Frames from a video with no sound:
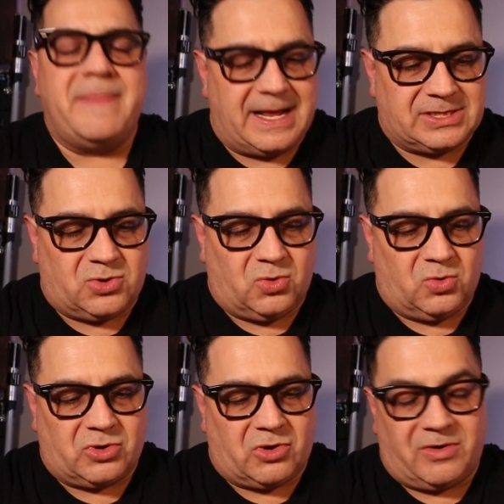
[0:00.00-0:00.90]
that's
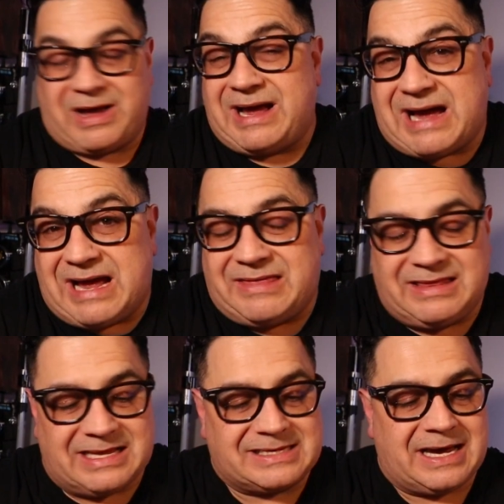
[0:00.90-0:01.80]
cool and all. I
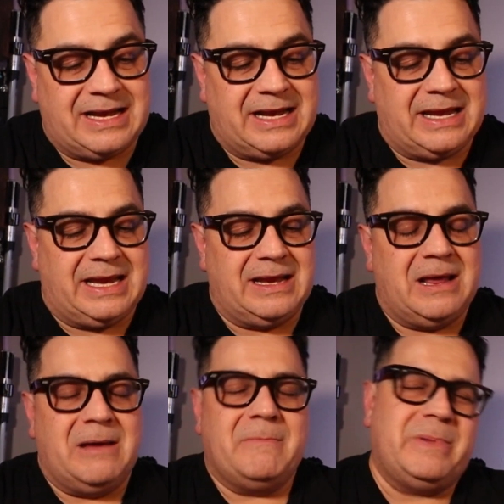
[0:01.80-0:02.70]
think that's kind of neat,
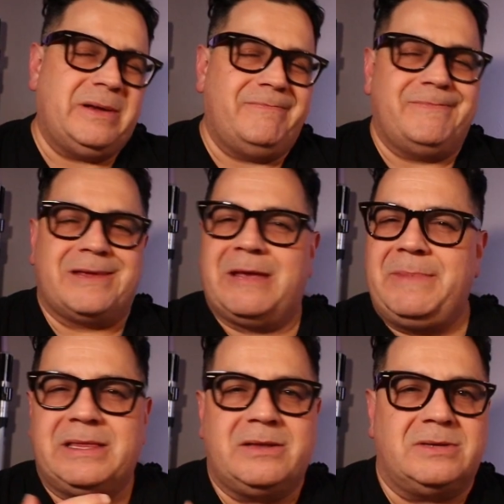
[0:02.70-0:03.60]
but give
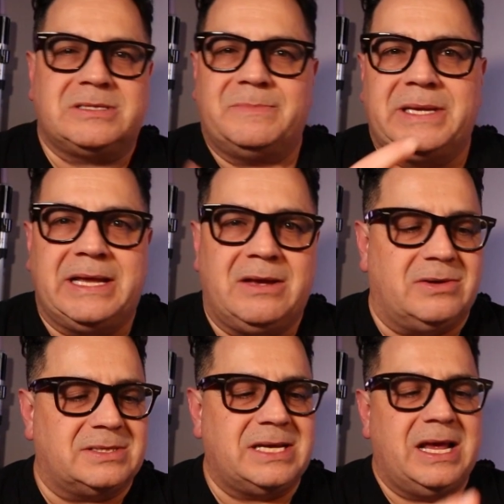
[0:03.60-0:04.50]
me a little something
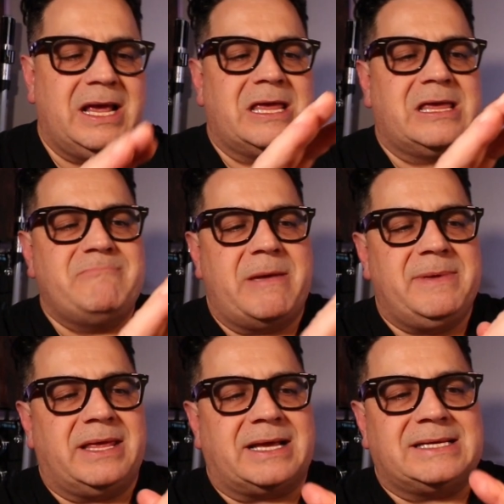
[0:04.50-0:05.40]
else.
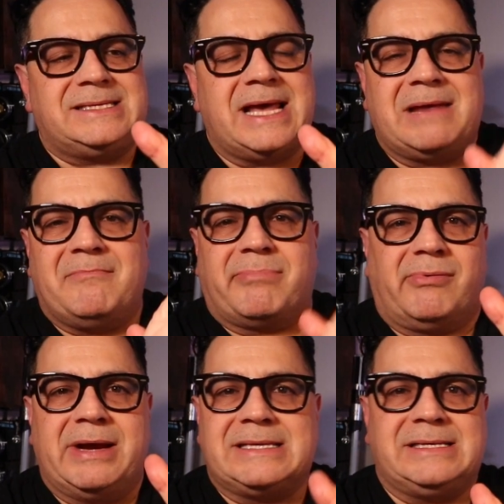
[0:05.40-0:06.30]
Maybe like a second
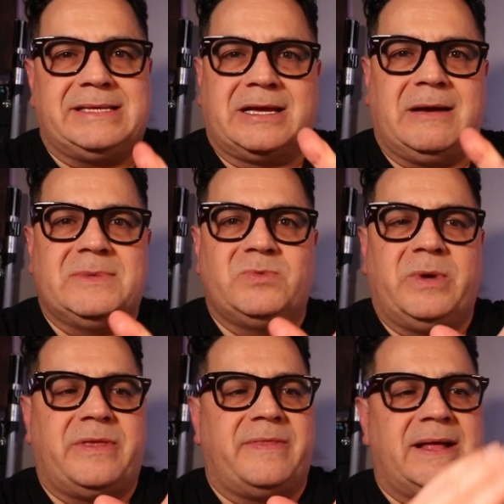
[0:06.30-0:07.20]
bracelet that comes
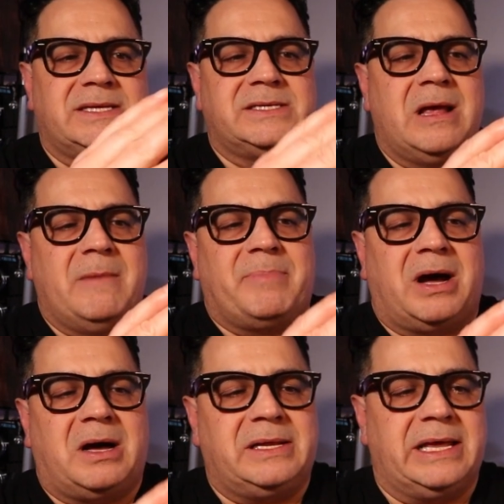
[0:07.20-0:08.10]
with it that's
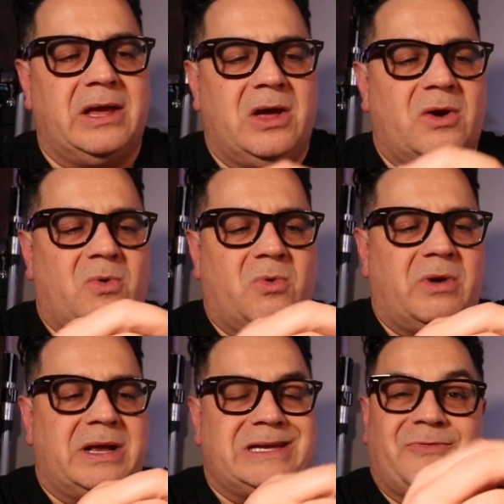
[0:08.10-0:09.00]
poly,
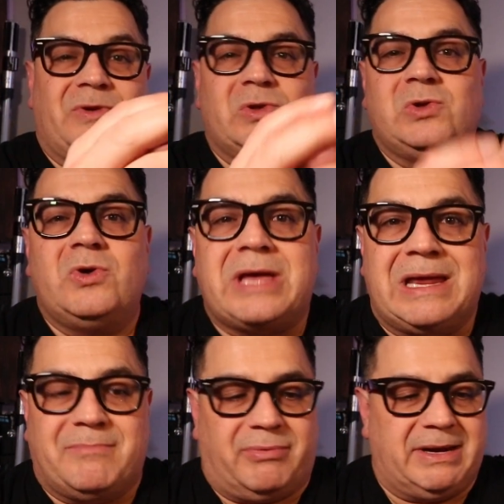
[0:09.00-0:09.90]
or a different
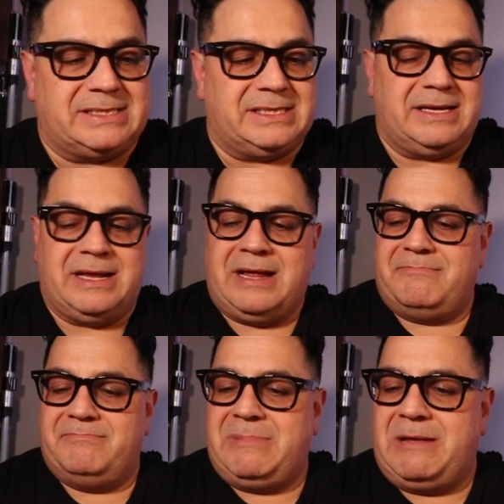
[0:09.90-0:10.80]
looking bracelet.
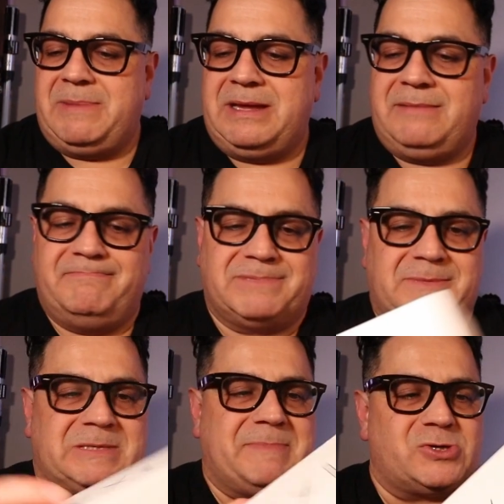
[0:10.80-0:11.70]
Maybe
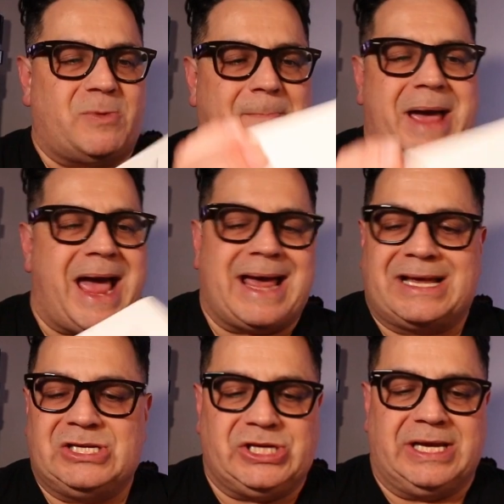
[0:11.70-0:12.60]
some special
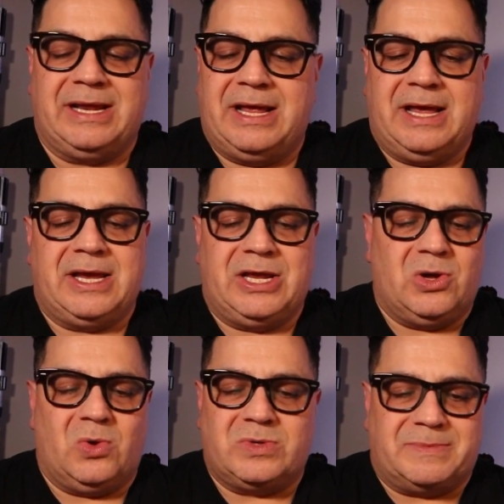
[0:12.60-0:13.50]
packaging,
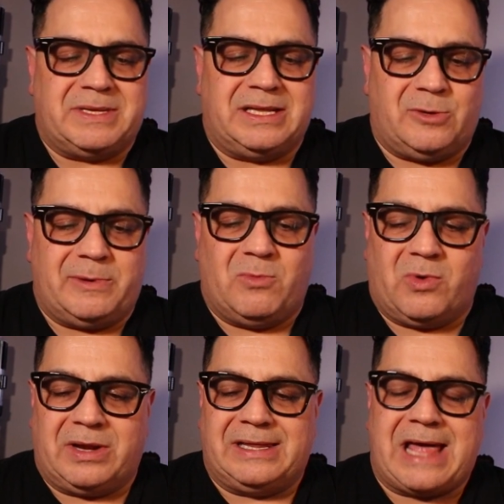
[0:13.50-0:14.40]
something a little bit
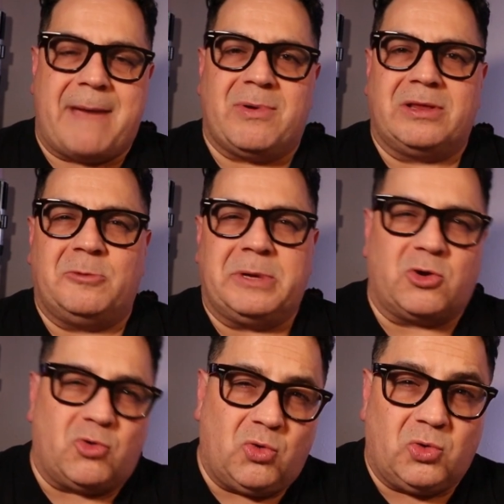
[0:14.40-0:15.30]
more elaborate, a little
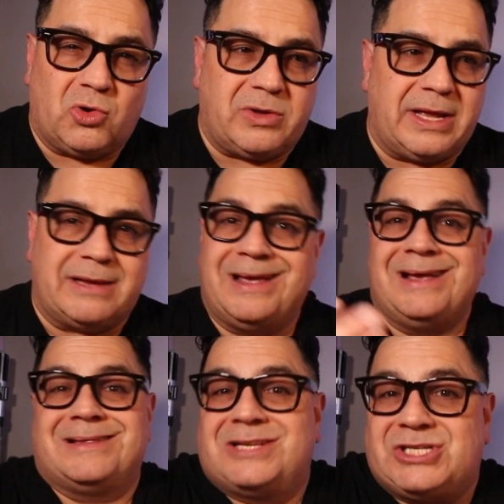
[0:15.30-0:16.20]
bit cooler, like
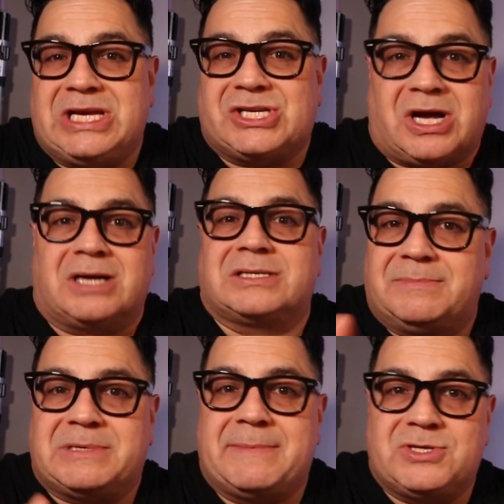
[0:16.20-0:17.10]
the G-Shocks
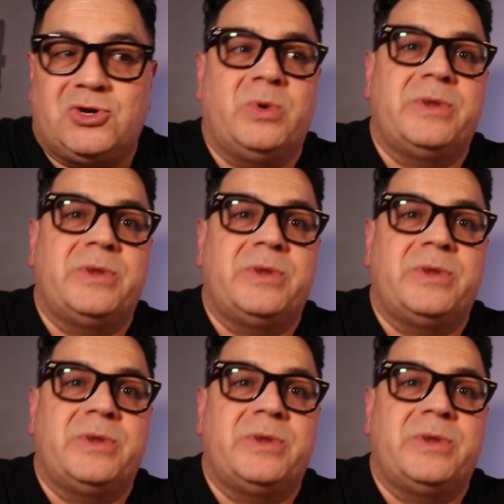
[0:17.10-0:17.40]
sometimes do